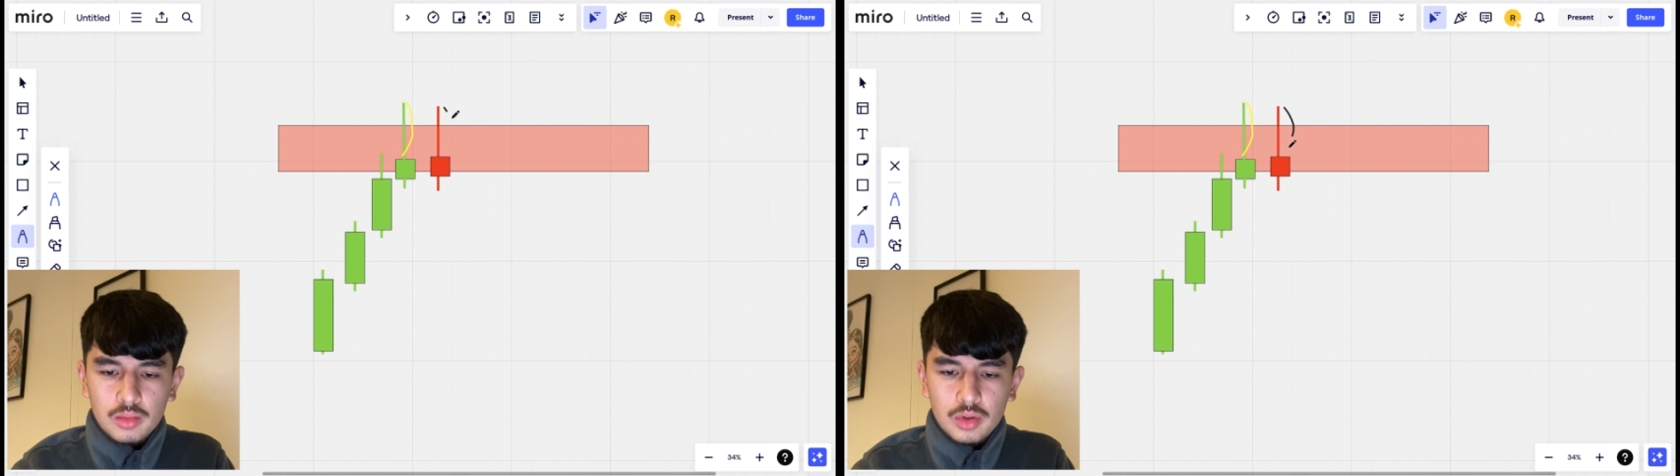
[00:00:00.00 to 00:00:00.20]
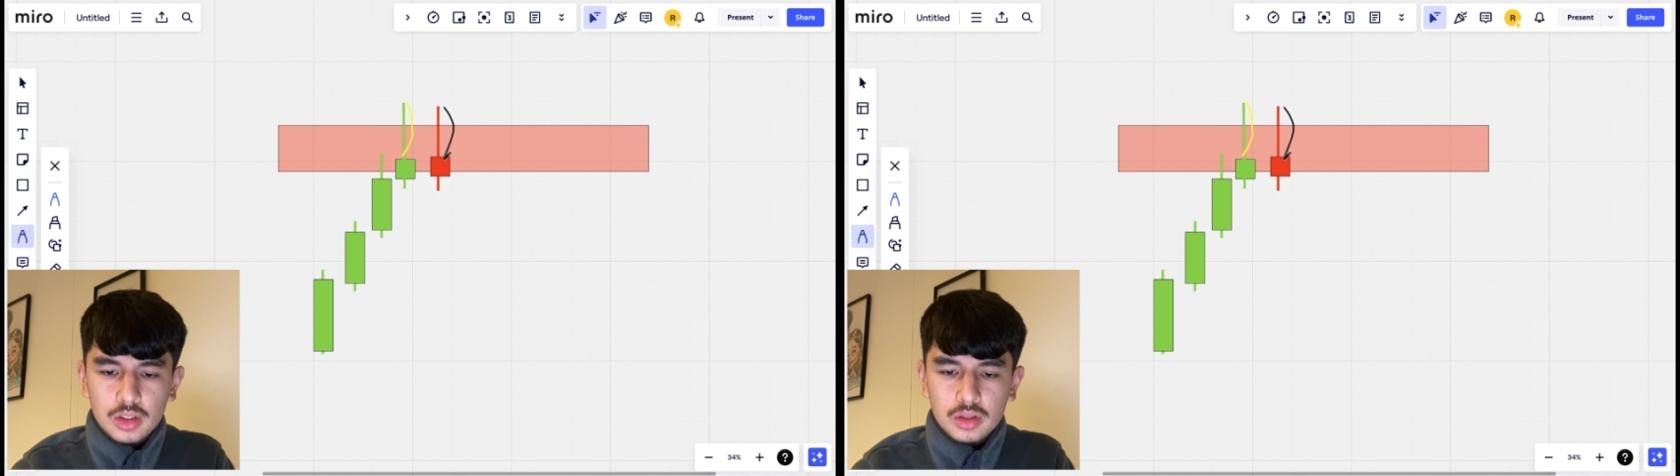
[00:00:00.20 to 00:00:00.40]

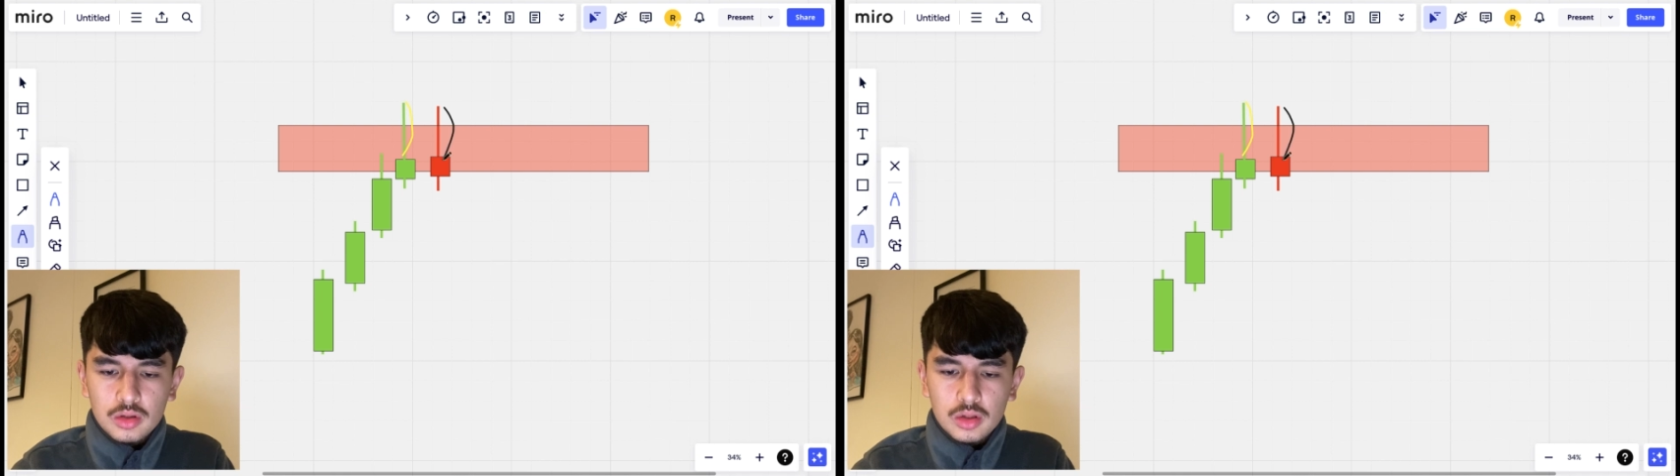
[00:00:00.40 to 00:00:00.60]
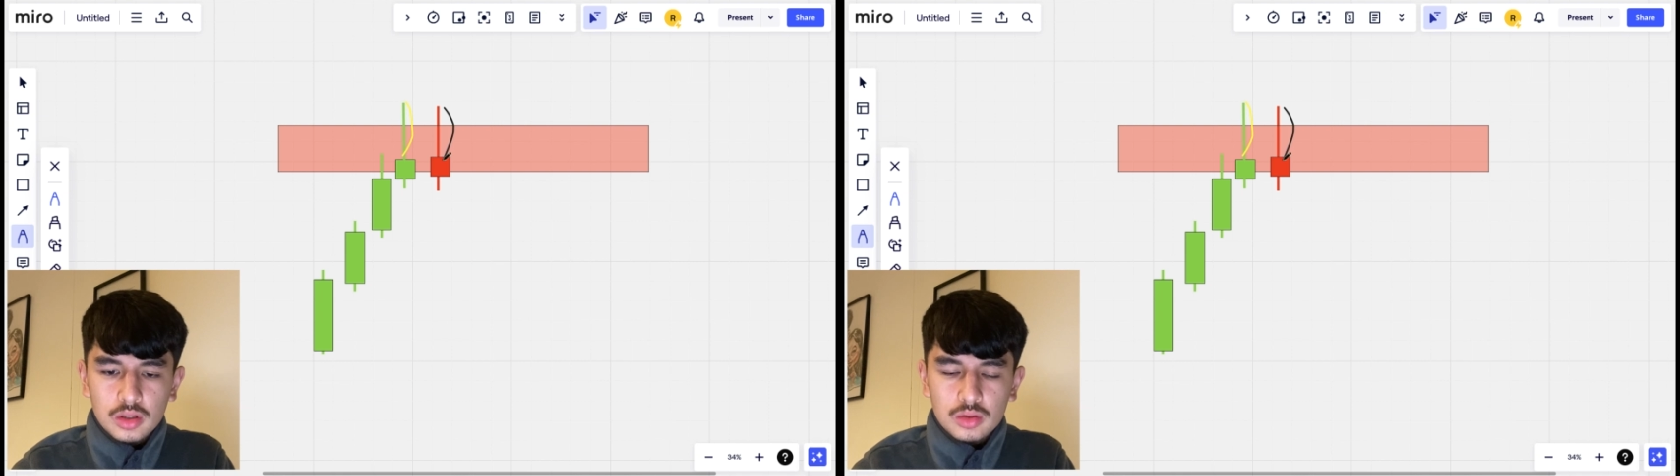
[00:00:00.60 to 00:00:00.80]
pressure
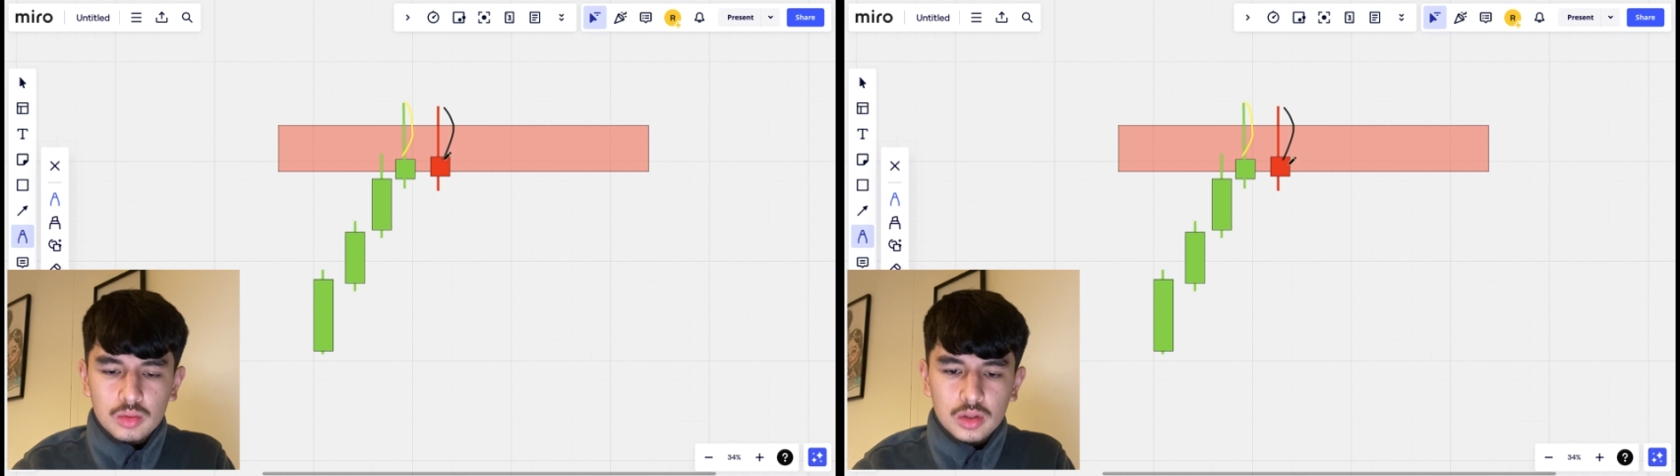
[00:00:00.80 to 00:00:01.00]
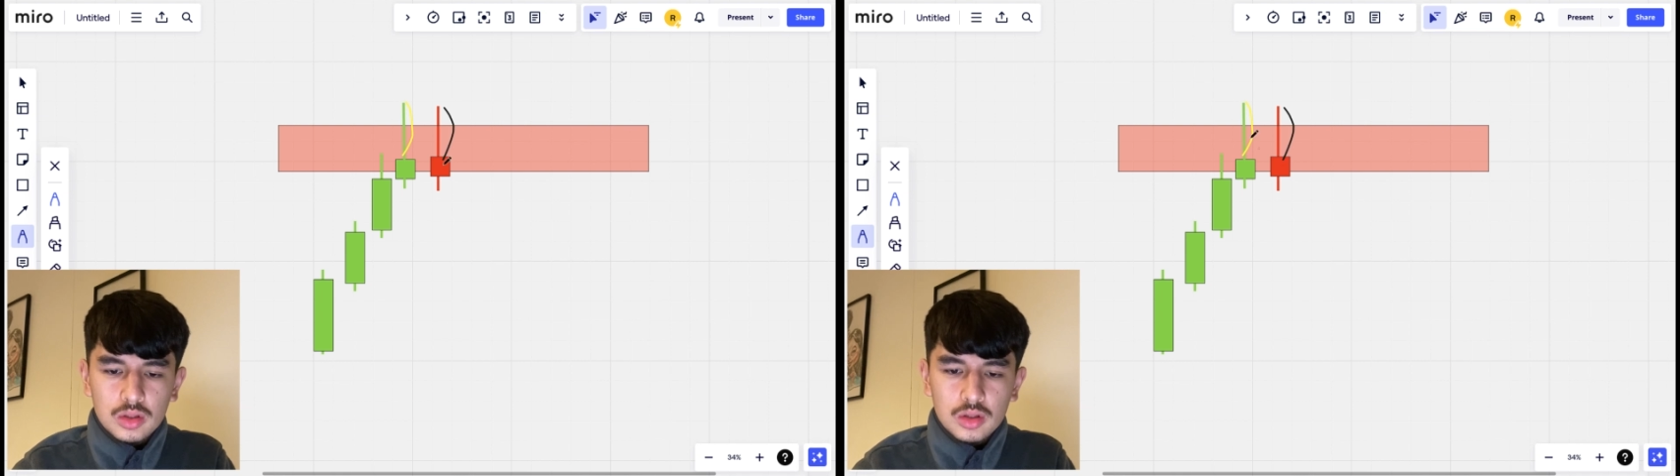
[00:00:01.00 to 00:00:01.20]
on this
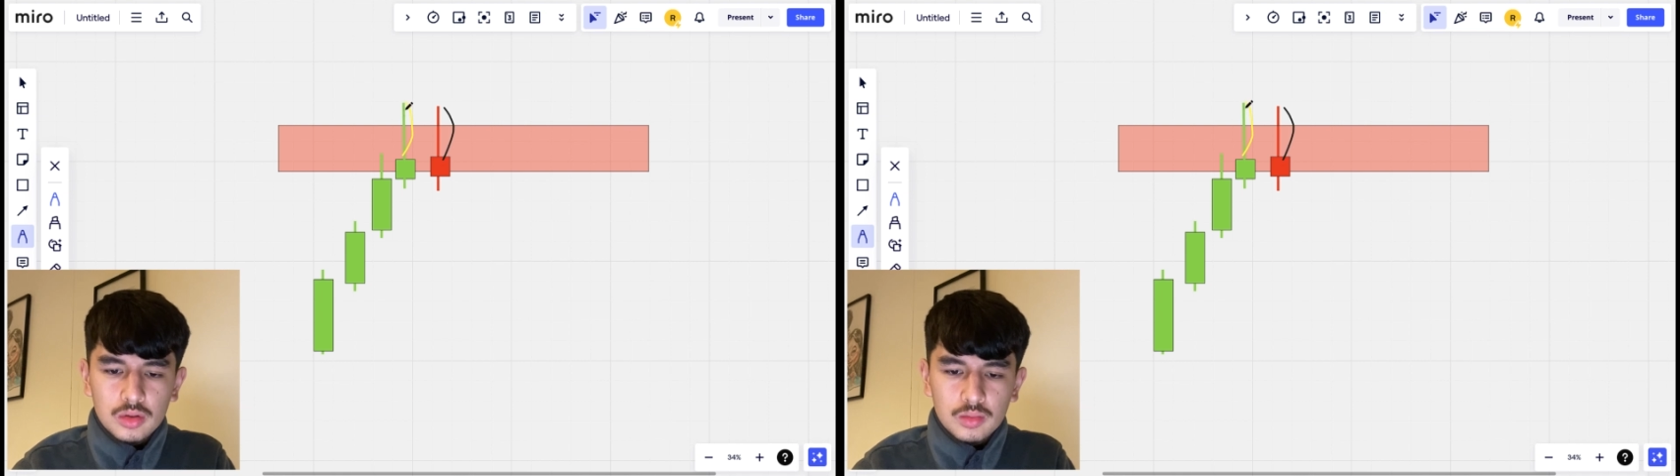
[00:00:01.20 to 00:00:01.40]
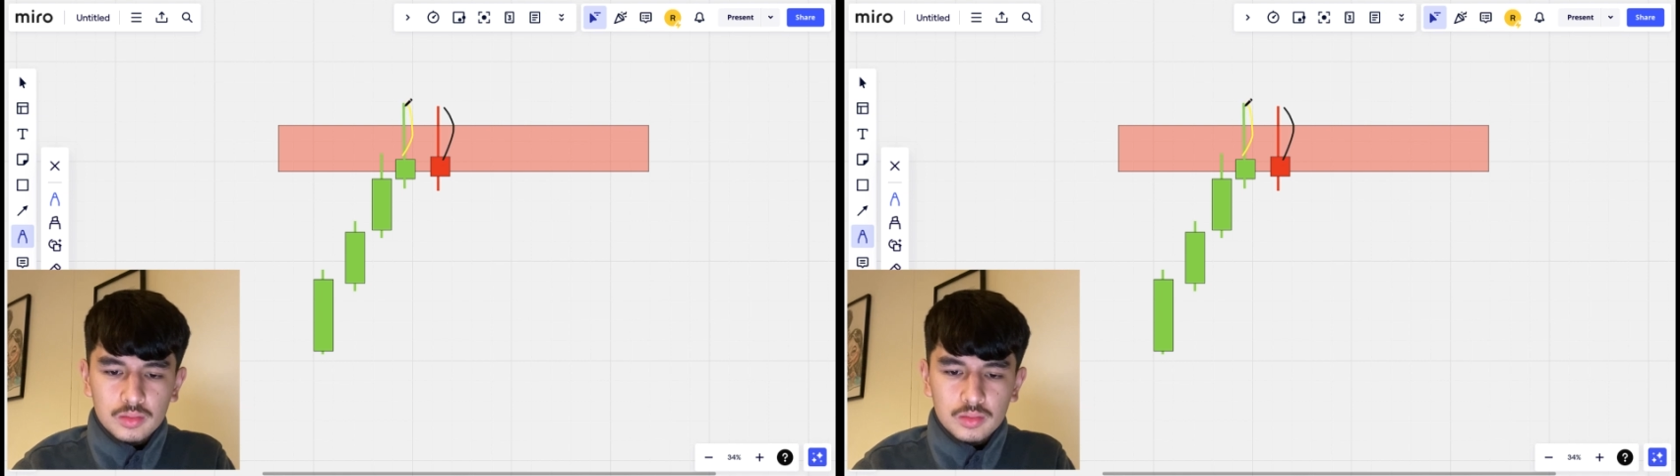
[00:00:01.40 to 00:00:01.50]
one too.